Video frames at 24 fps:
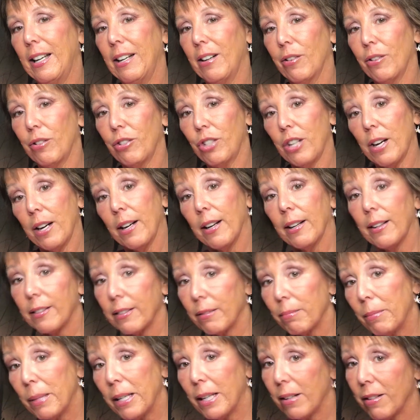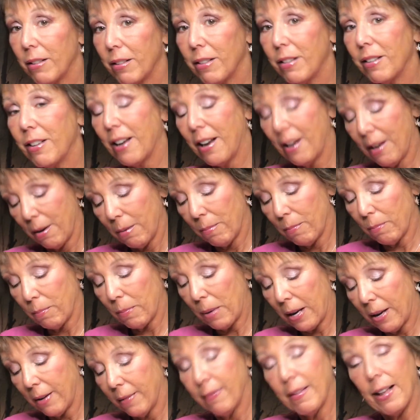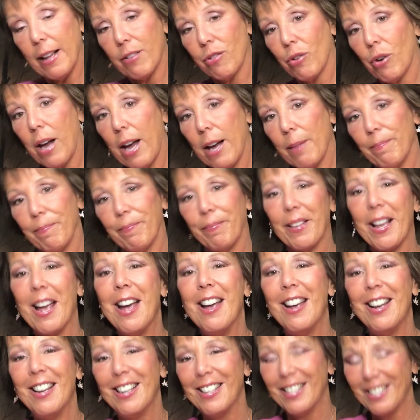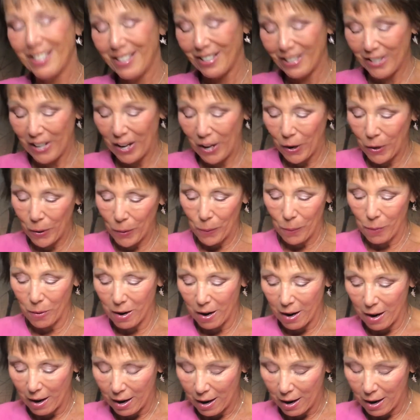ketogenic meal, but that's okay. So